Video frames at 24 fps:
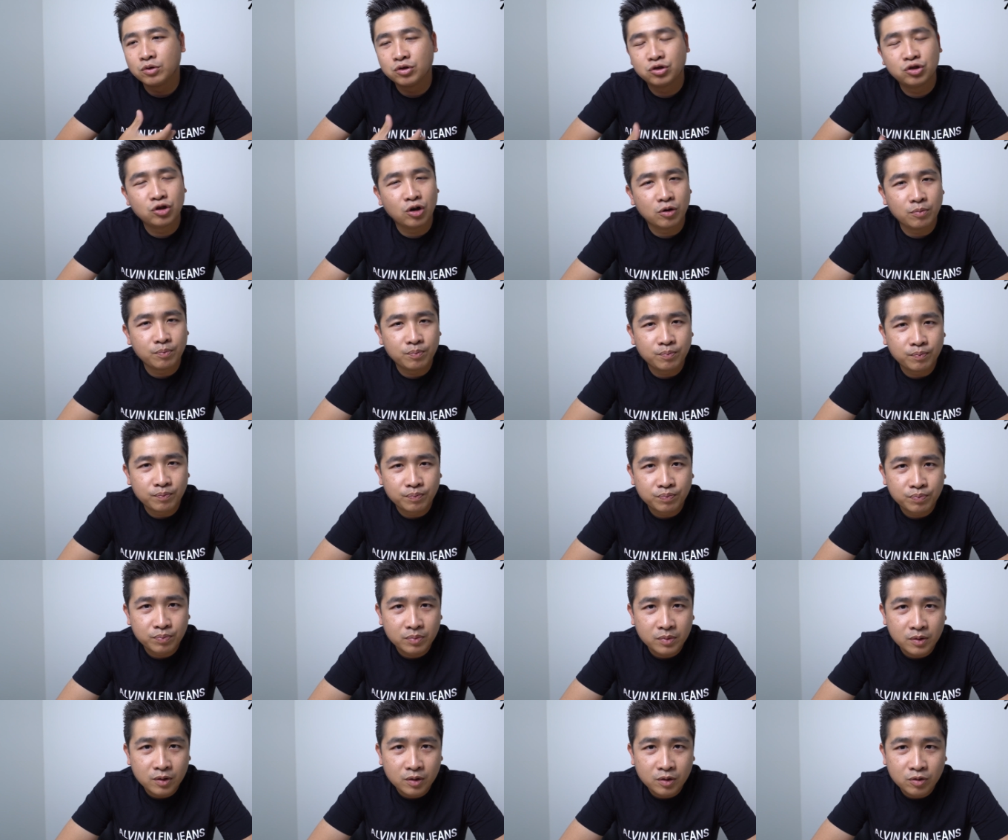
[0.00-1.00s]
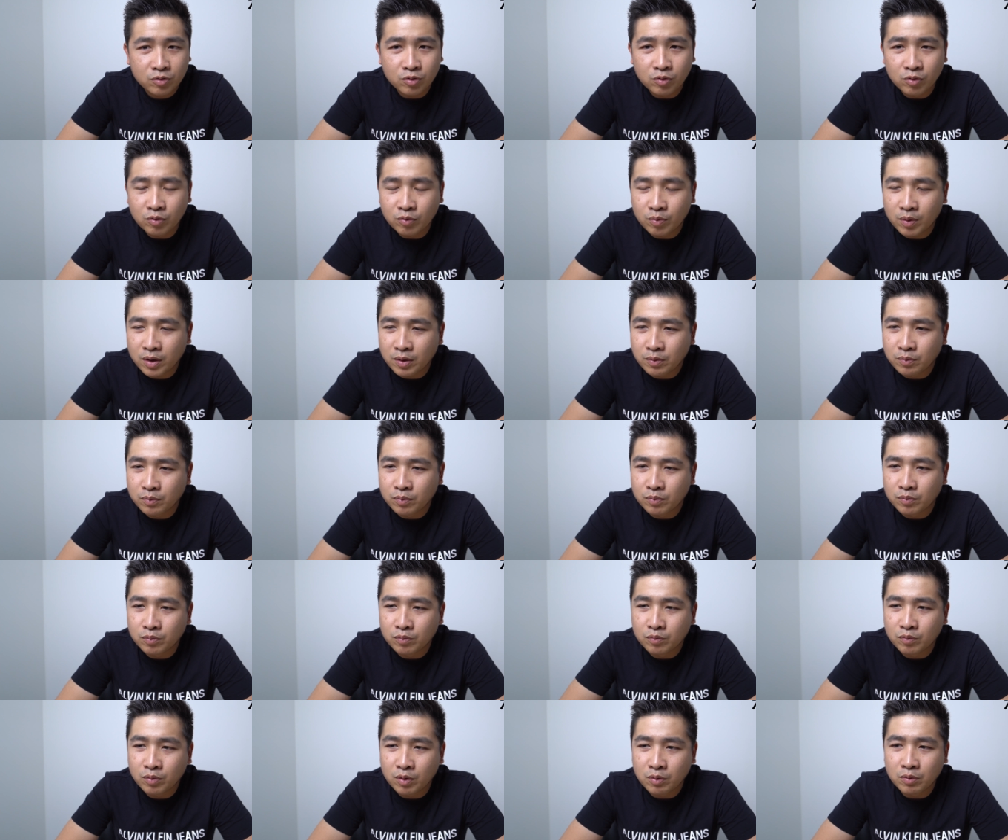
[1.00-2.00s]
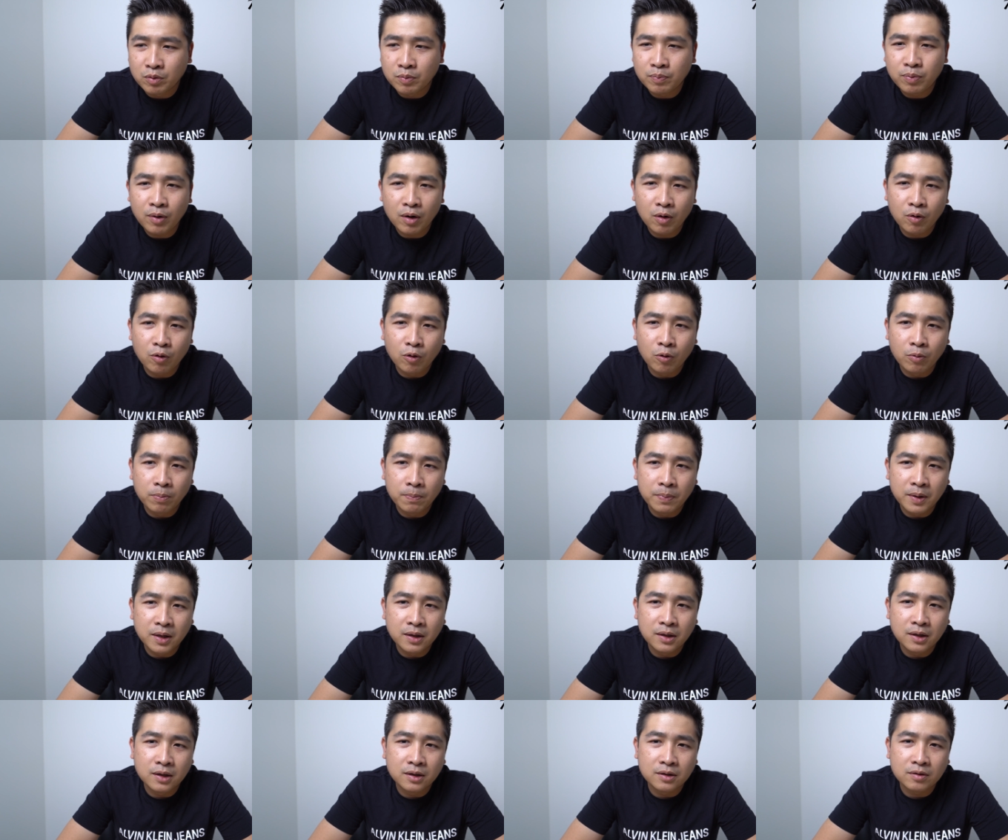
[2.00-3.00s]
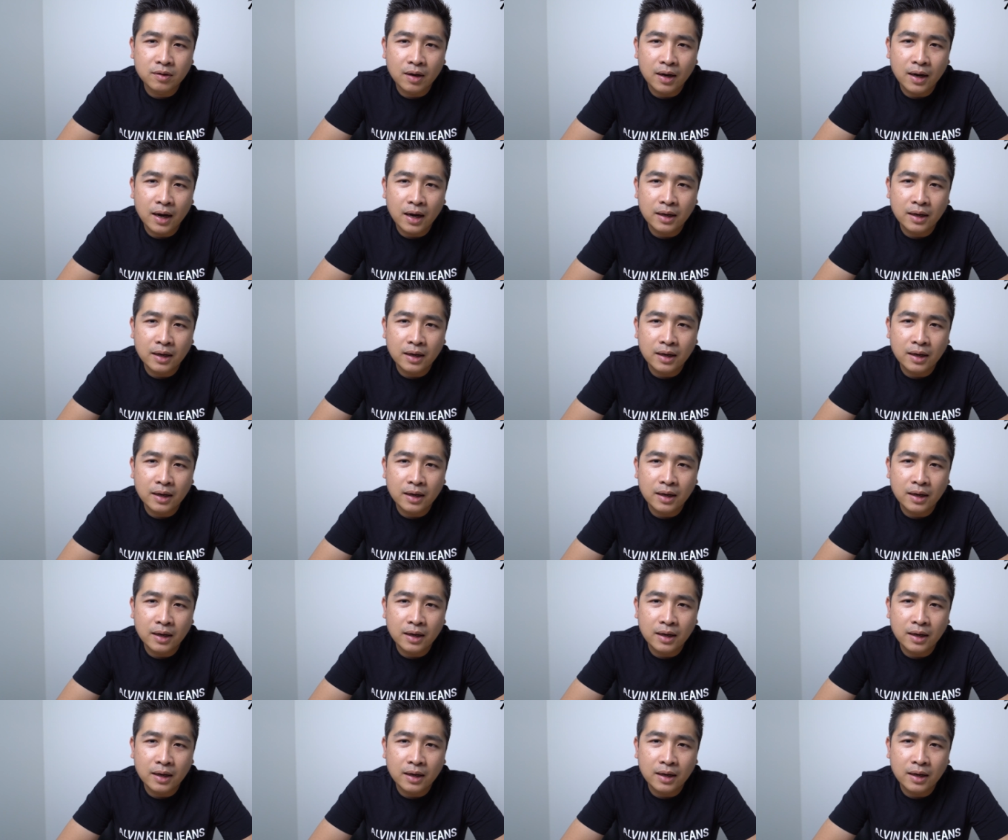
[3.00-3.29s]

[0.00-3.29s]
job. So when we put out opinions, right,